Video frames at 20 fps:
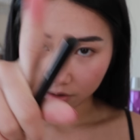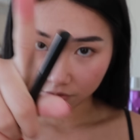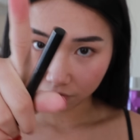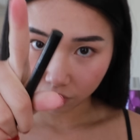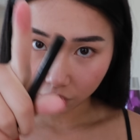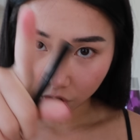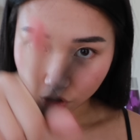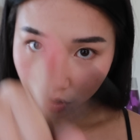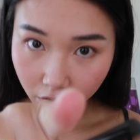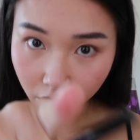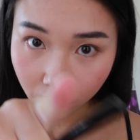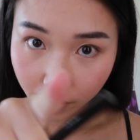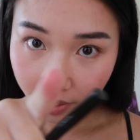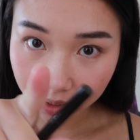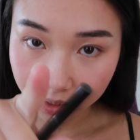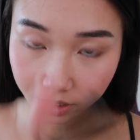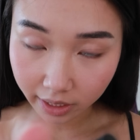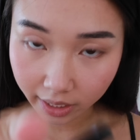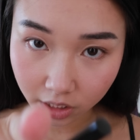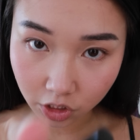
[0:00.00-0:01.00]
if you're going
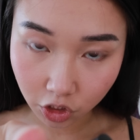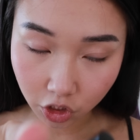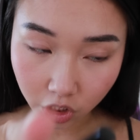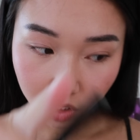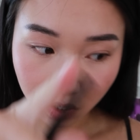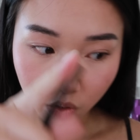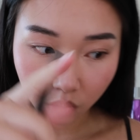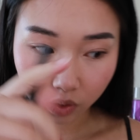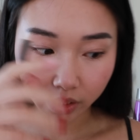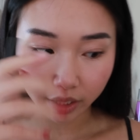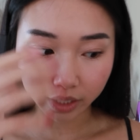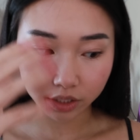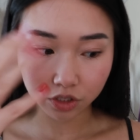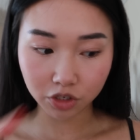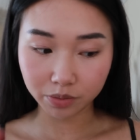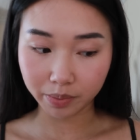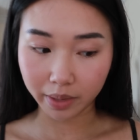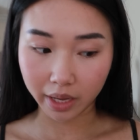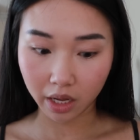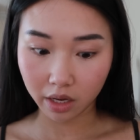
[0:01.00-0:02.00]
to Asia or like
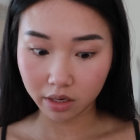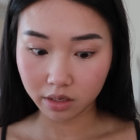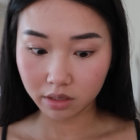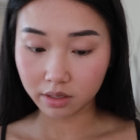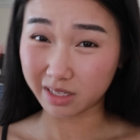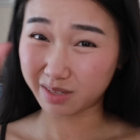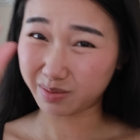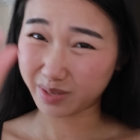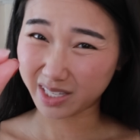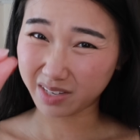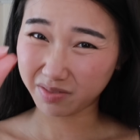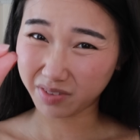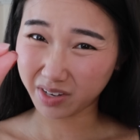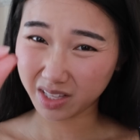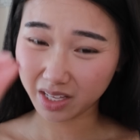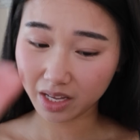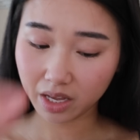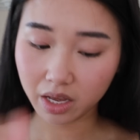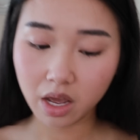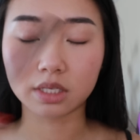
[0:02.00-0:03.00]
Japan
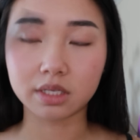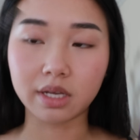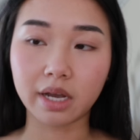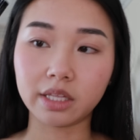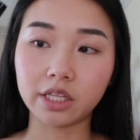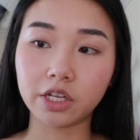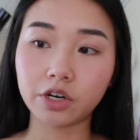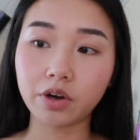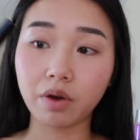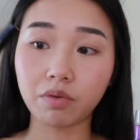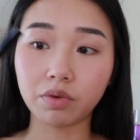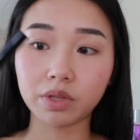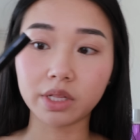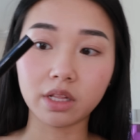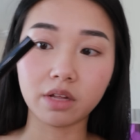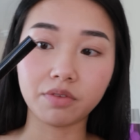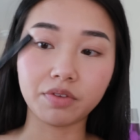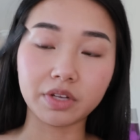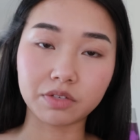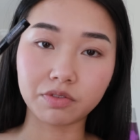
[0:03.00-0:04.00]
specifically, this eyeliner I really
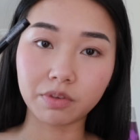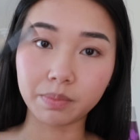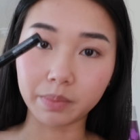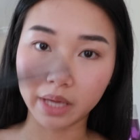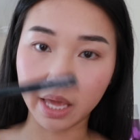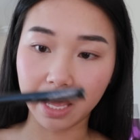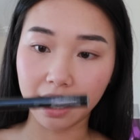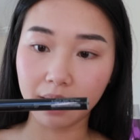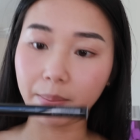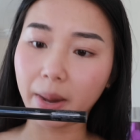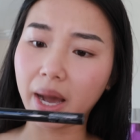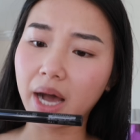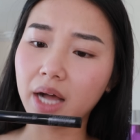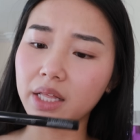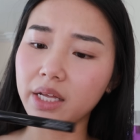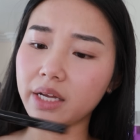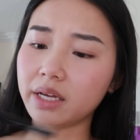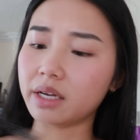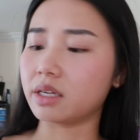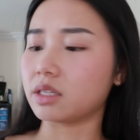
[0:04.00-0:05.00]
love. It's from K
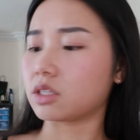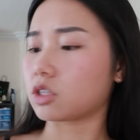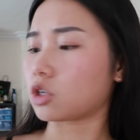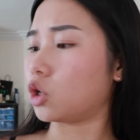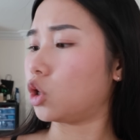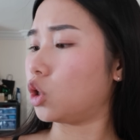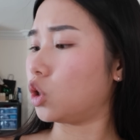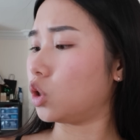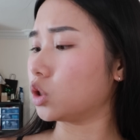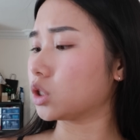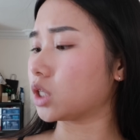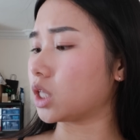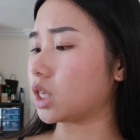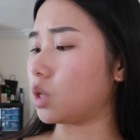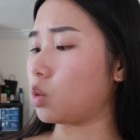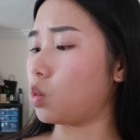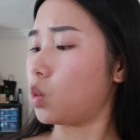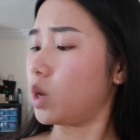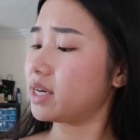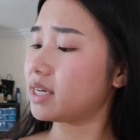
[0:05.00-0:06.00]
Palette and it's called
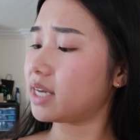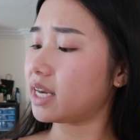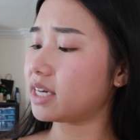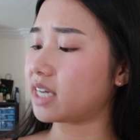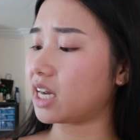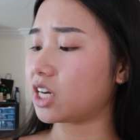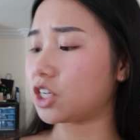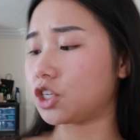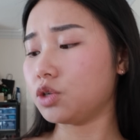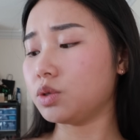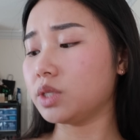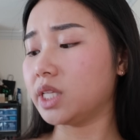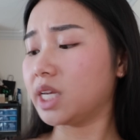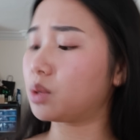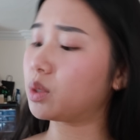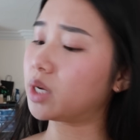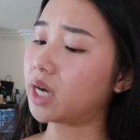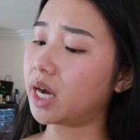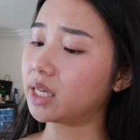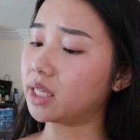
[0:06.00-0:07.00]
the One Day Tattoo
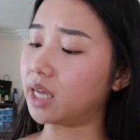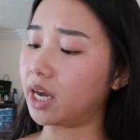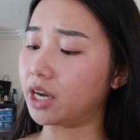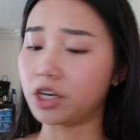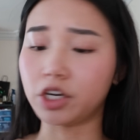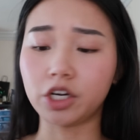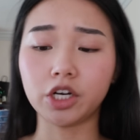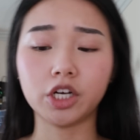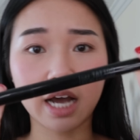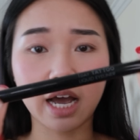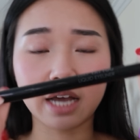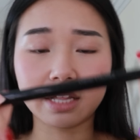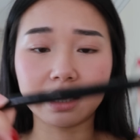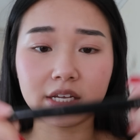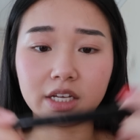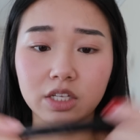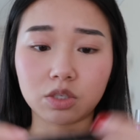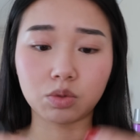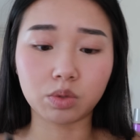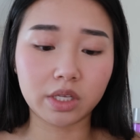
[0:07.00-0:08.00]
Liquid Eyeliner. I
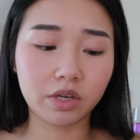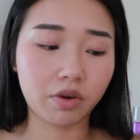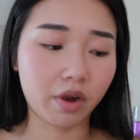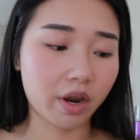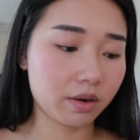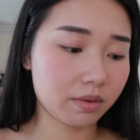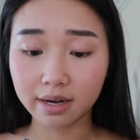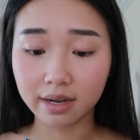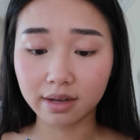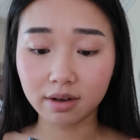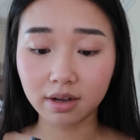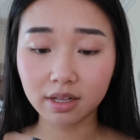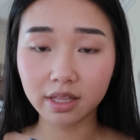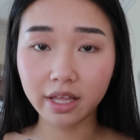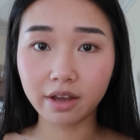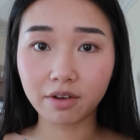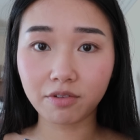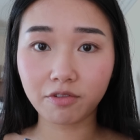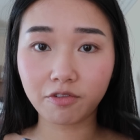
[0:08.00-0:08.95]
think it's really great. And I got like